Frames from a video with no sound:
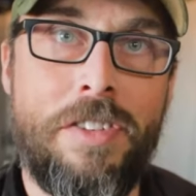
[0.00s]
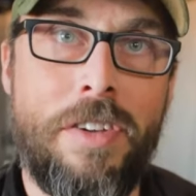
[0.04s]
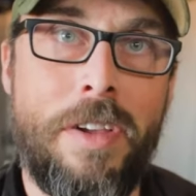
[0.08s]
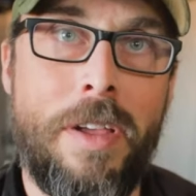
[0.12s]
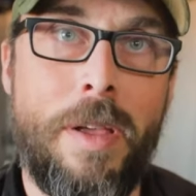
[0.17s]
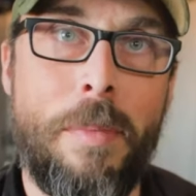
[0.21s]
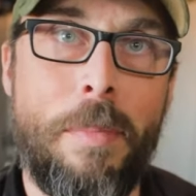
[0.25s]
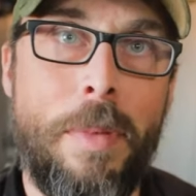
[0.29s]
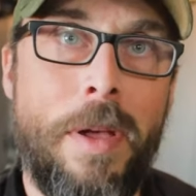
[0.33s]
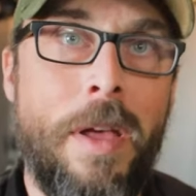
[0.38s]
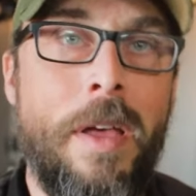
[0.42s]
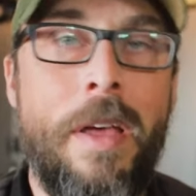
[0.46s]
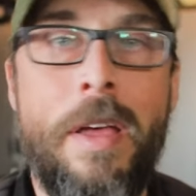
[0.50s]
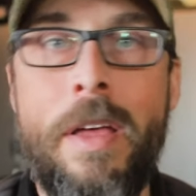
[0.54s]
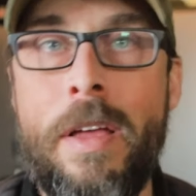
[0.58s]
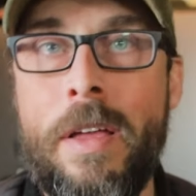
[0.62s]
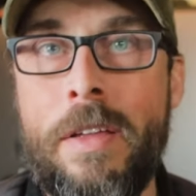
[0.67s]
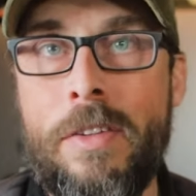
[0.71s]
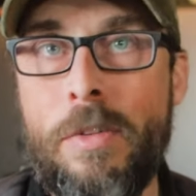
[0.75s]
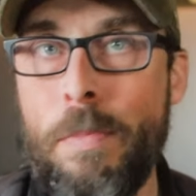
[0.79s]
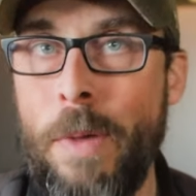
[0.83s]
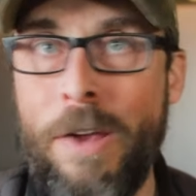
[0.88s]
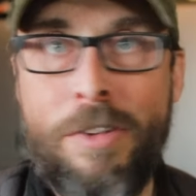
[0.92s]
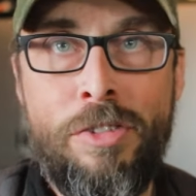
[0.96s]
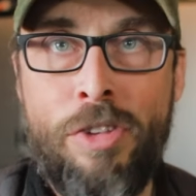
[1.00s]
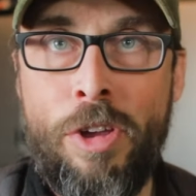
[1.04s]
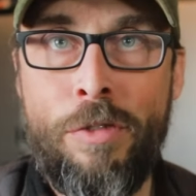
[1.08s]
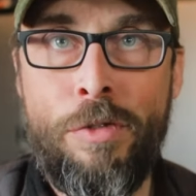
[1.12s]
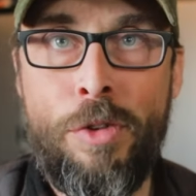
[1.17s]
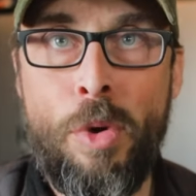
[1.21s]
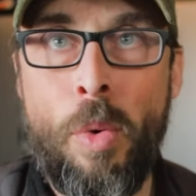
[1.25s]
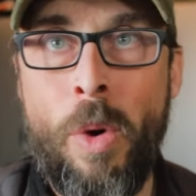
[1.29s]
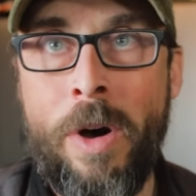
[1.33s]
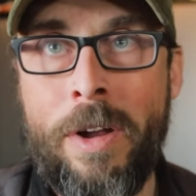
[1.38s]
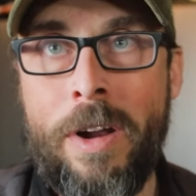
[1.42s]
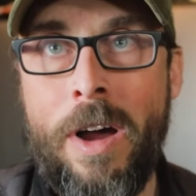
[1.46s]
cheap especially
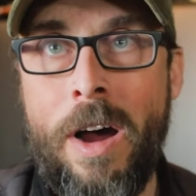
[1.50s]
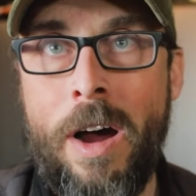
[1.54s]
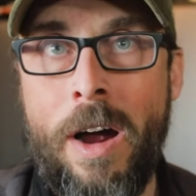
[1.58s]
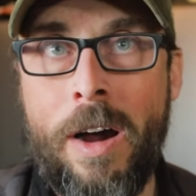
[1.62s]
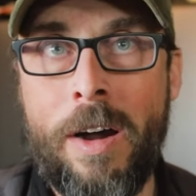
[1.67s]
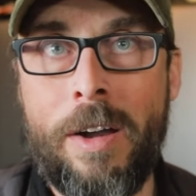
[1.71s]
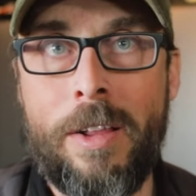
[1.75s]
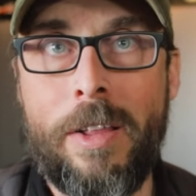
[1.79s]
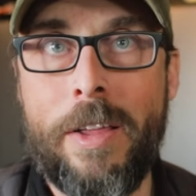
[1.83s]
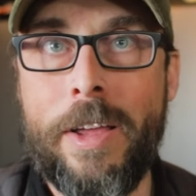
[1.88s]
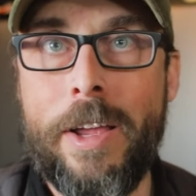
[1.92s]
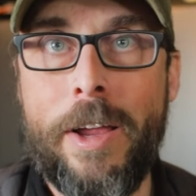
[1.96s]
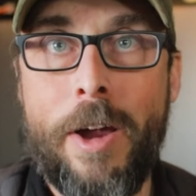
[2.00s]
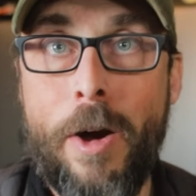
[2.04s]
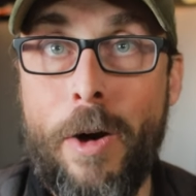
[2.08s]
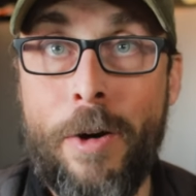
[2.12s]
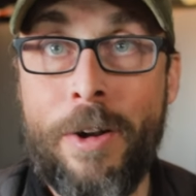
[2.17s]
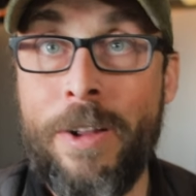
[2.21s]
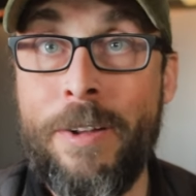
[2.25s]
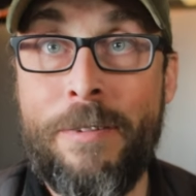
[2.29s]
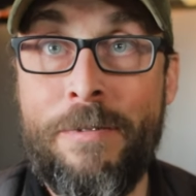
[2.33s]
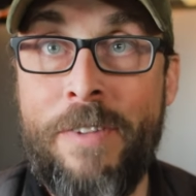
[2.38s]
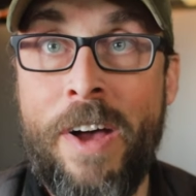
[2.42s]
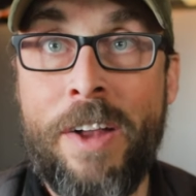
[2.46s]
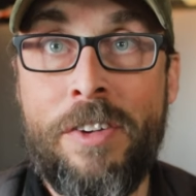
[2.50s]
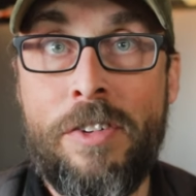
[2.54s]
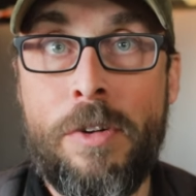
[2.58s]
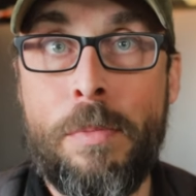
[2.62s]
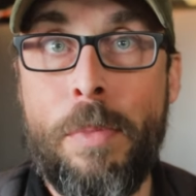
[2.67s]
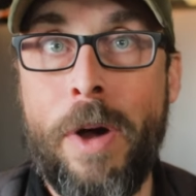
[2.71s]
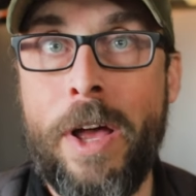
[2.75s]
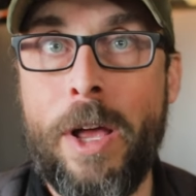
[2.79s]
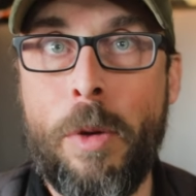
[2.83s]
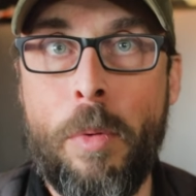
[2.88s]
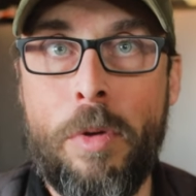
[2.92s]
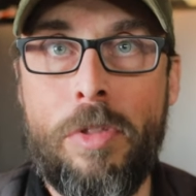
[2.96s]
if you want a Harley or an adventure
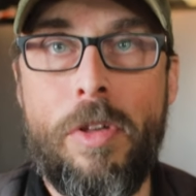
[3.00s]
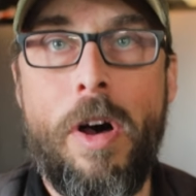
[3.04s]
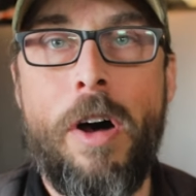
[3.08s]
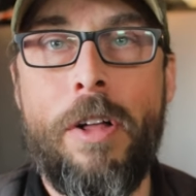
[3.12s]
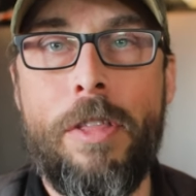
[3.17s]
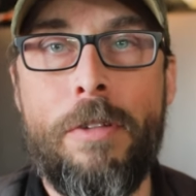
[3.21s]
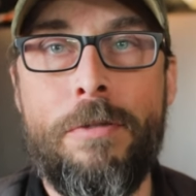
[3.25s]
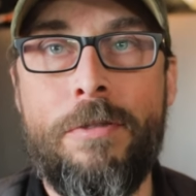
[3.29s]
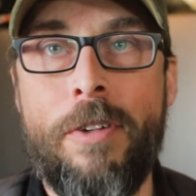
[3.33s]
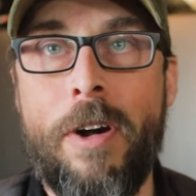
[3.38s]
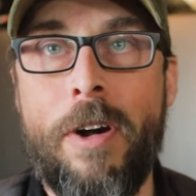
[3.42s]
bike with all the